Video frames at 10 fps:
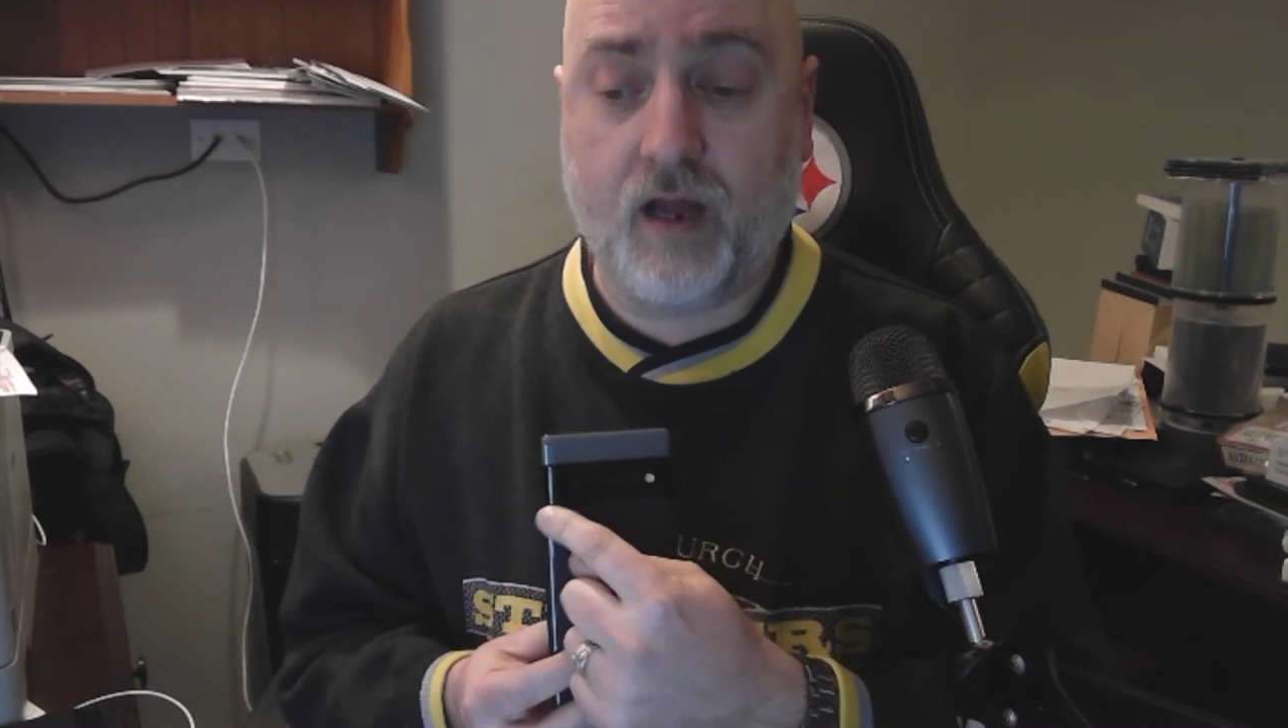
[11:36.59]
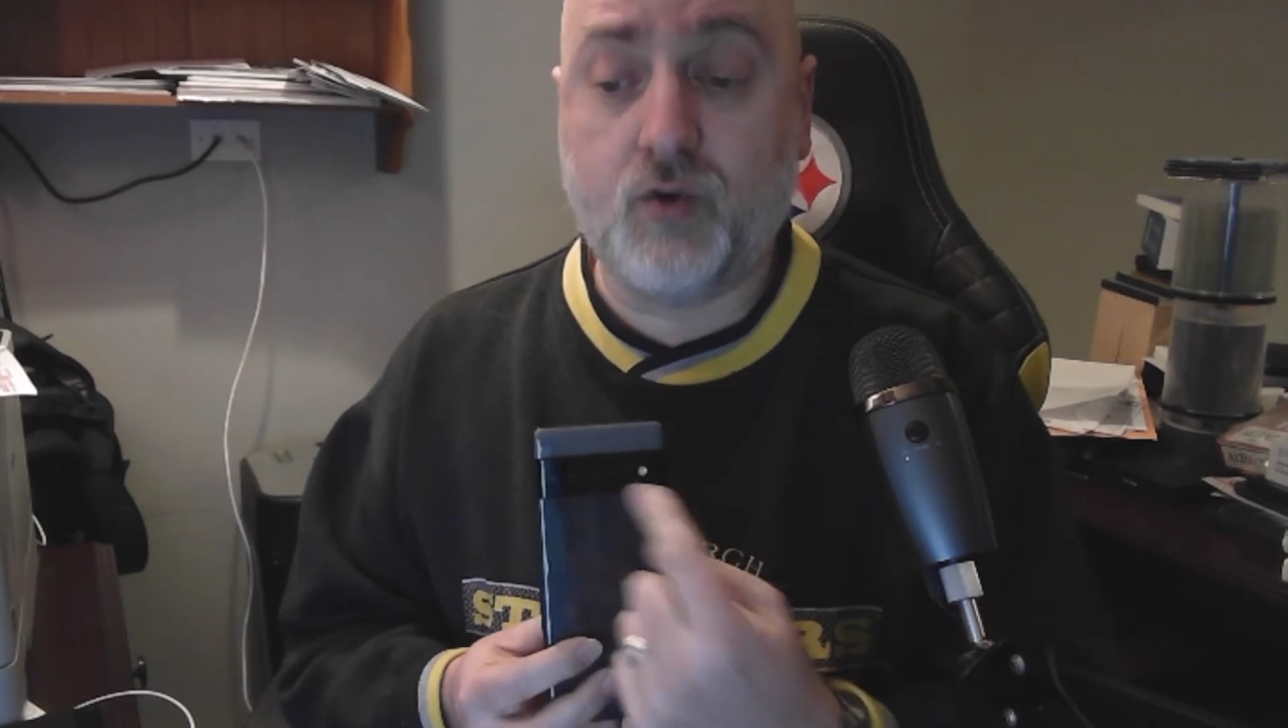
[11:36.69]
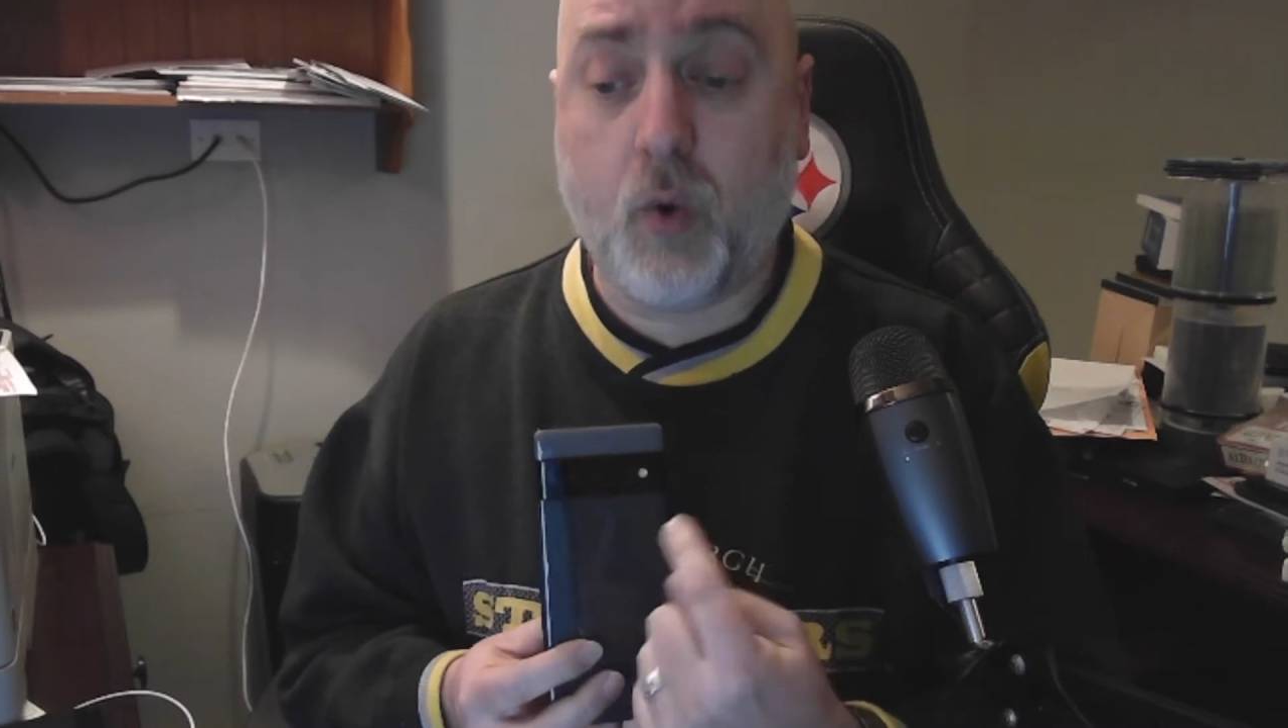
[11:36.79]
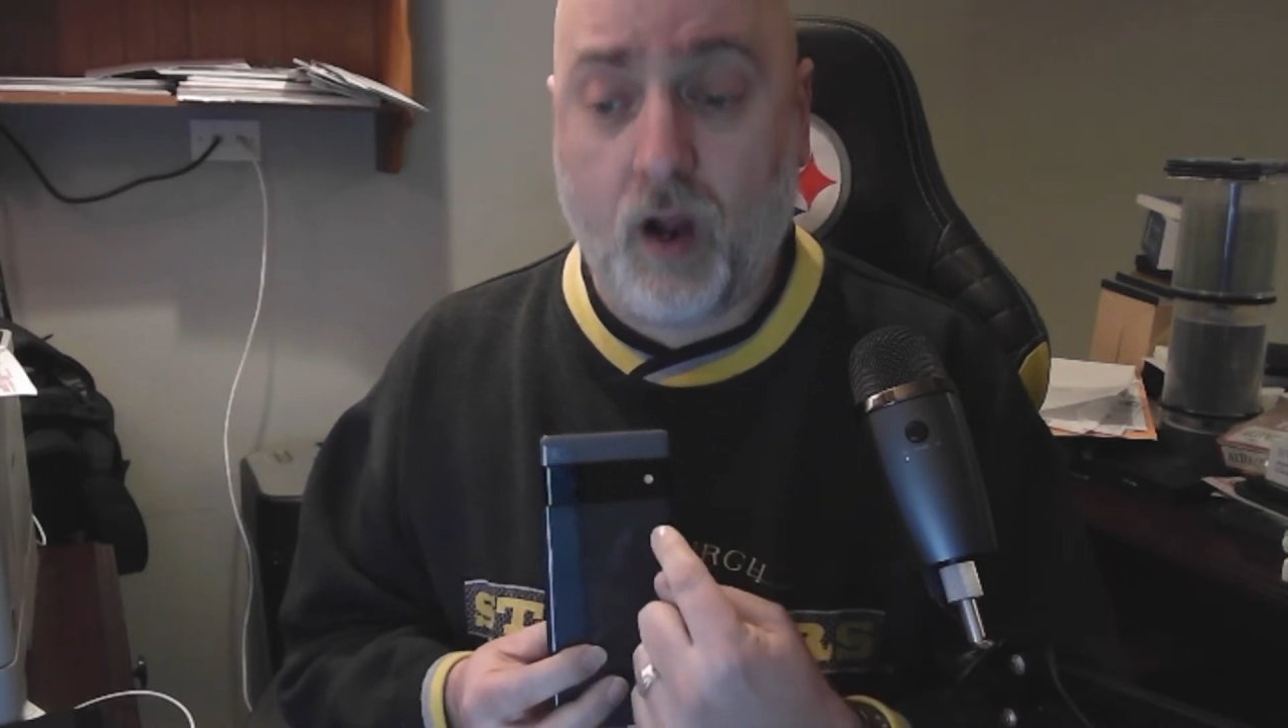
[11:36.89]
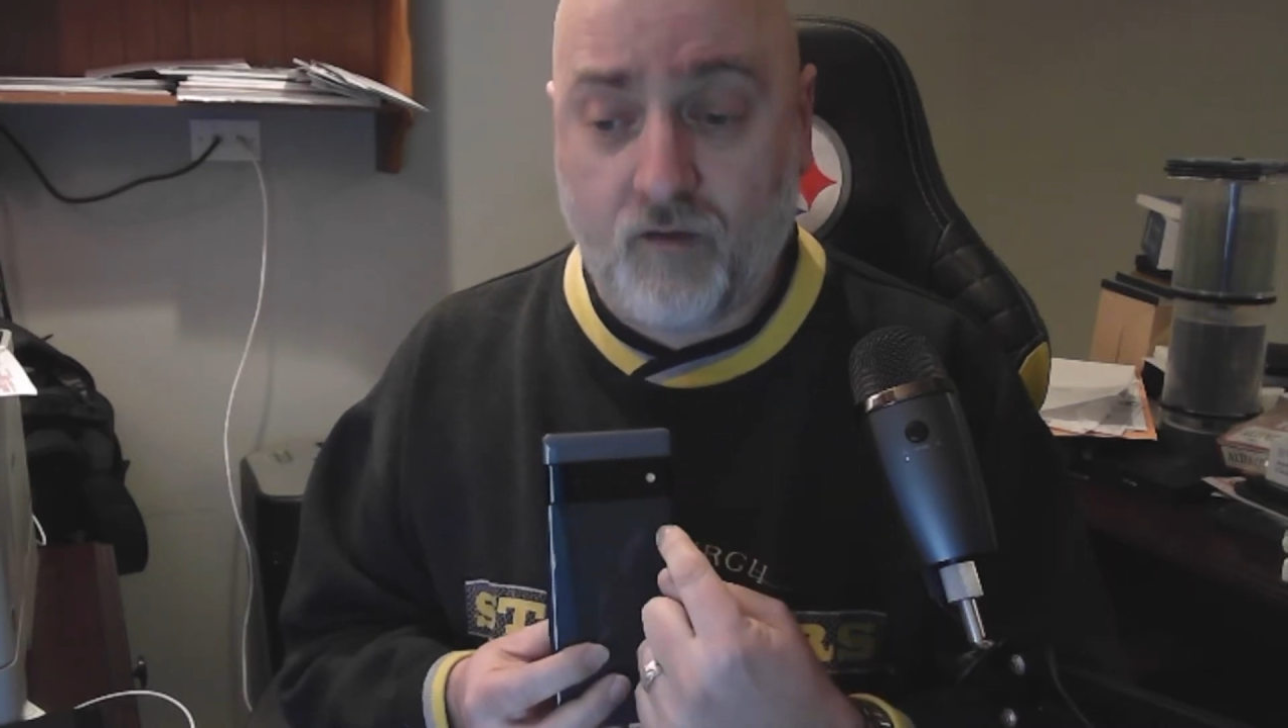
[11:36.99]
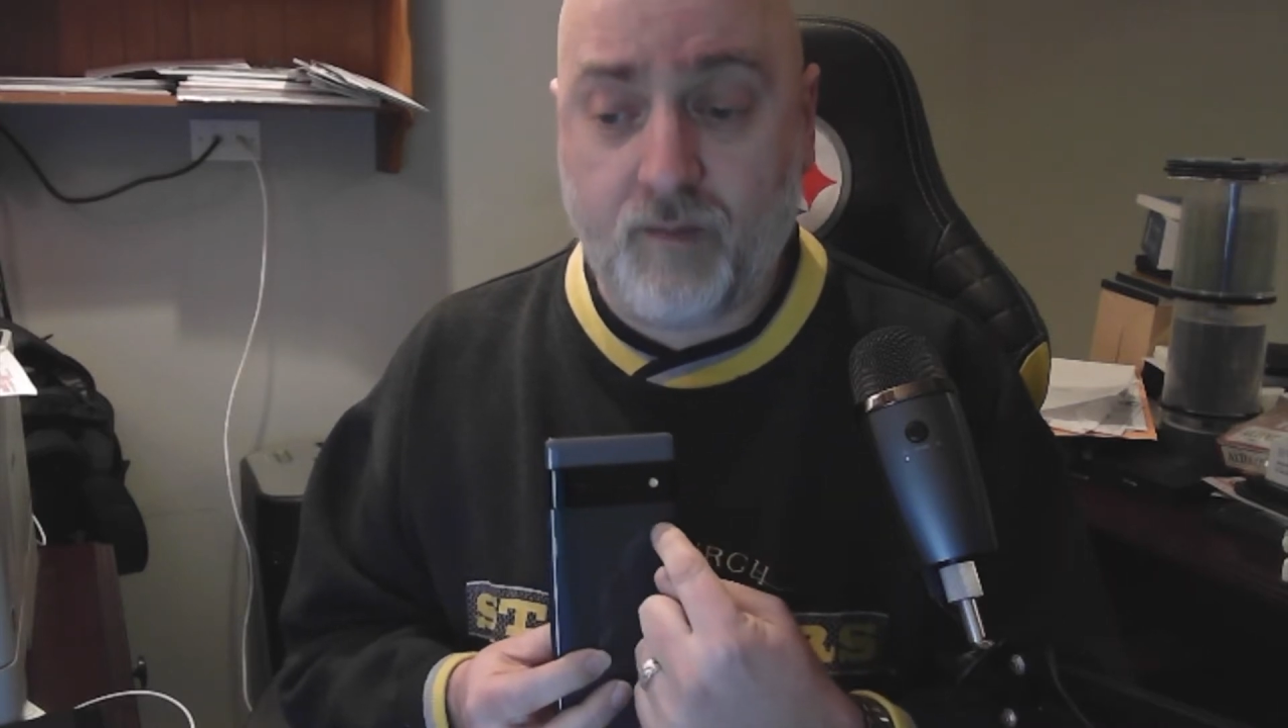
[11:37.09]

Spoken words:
12